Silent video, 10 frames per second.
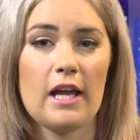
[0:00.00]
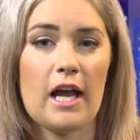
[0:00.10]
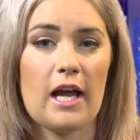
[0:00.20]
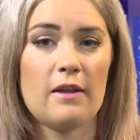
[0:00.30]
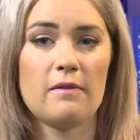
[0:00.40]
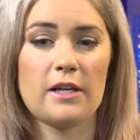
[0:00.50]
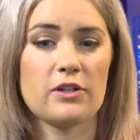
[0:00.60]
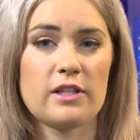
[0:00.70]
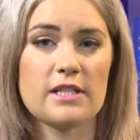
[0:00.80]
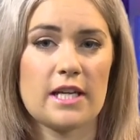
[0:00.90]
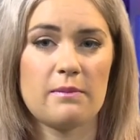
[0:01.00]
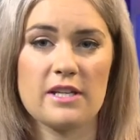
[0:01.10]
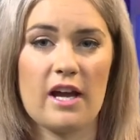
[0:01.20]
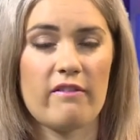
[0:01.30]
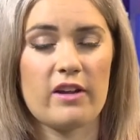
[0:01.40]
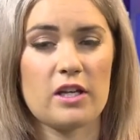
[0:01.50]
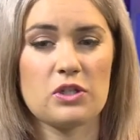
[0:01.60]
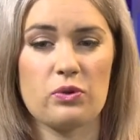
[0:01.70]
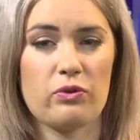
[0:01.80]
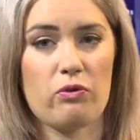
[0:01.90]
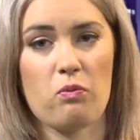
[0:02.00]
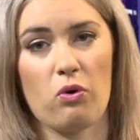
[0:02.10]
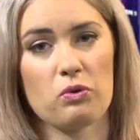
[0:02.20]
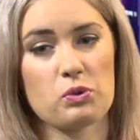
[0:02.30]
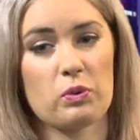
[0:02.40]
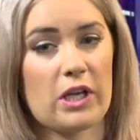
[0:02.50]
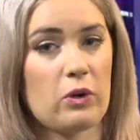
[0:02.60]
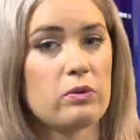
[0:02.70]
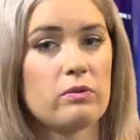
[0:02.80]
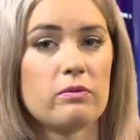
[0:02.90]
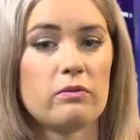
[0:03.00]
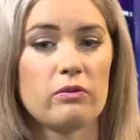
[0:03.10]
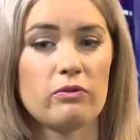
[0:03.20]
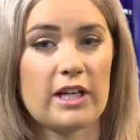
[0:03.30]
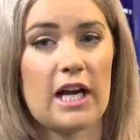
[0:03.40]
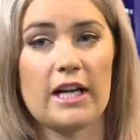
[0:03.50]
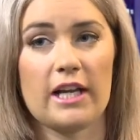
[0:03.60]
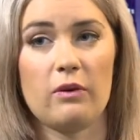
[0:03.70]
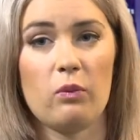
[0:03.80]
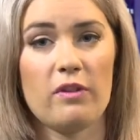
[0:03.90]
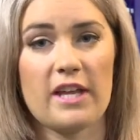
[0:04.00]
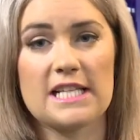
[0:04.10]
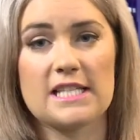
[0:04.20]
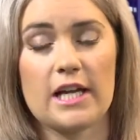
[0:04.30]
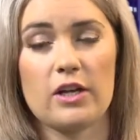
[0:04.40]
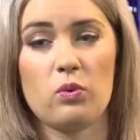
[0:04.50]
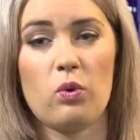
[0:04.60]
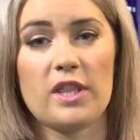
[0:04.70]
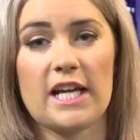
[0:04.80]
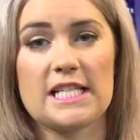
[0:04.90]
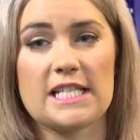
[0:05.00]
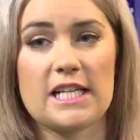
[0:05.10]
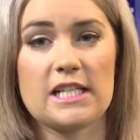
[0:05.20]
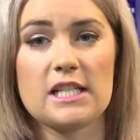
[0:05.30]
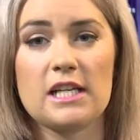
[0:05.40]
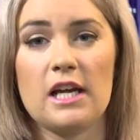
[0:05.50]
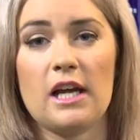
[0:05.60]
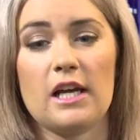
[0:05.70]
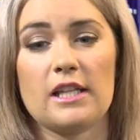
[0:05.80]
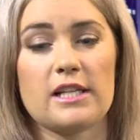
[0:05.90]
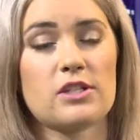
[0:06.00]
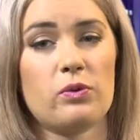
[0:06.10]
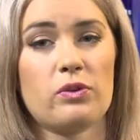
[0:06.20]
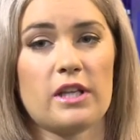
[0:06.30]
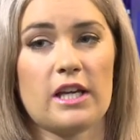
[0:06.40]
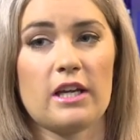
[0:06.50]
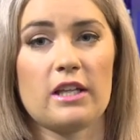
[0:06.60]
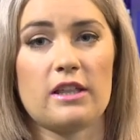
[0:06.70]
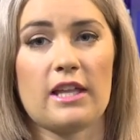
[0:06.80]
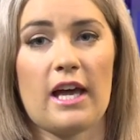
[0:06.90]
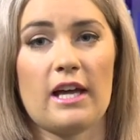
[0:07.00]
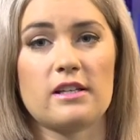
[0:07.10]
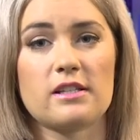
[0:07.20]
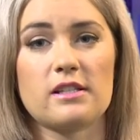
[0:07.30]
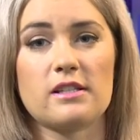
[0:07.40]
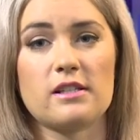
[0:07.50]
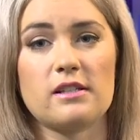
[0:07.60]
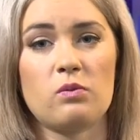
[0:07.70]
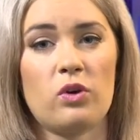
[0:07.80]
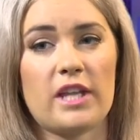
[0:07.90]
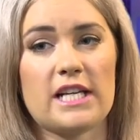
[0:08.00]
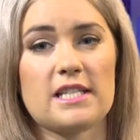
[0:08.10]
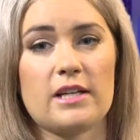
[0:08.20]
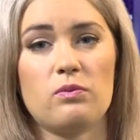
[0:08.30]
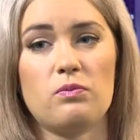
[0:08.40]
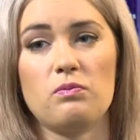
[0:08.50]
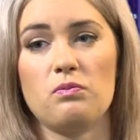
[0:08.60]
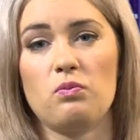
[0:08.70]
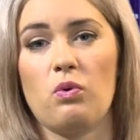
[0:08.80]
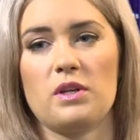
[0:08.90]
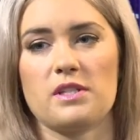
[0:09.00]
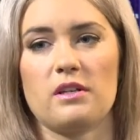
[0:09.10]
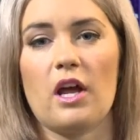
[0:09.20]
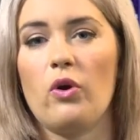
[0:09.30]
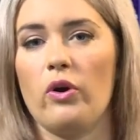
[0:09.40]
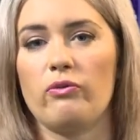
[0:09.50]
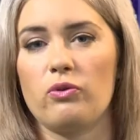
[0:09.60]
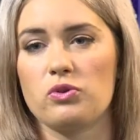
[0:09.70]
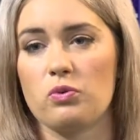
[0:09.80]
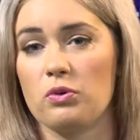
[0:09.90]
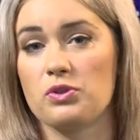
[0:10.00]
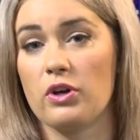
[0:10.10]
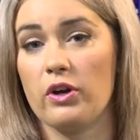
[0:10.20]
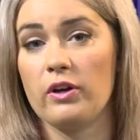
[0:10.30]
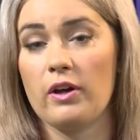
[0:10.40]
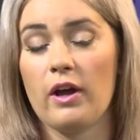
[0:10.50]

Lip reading: They don't seem to have any sort of remorse or guilt regarding what they said or what they did. They still think that what they said wasn't hurtful towards her,